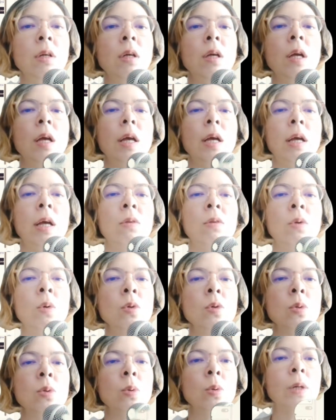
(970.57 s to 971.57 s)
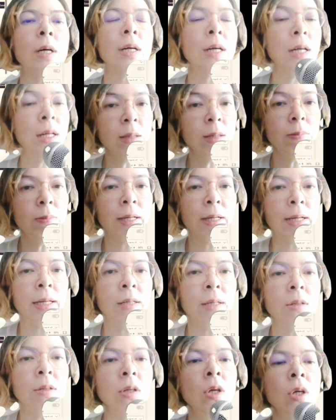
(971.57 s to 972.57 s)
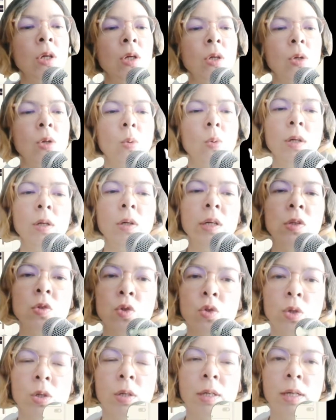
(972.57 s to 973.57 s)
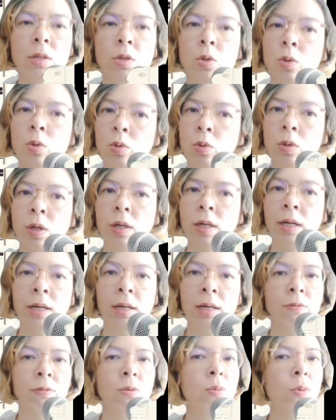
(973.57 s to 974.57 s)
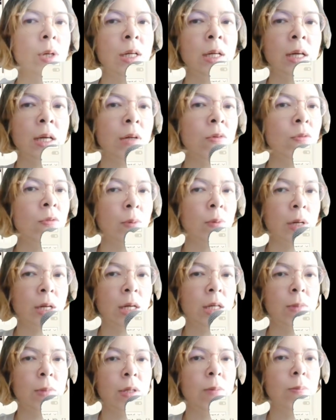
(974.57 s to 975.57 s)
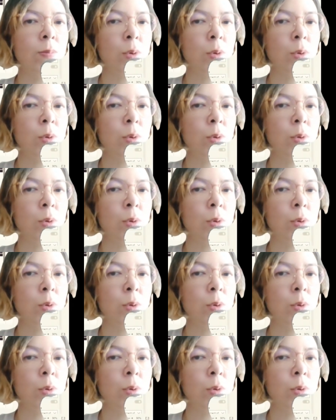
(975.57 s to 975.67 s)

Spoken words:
and those who are colorblind, you want to ensure that you do not have green and red being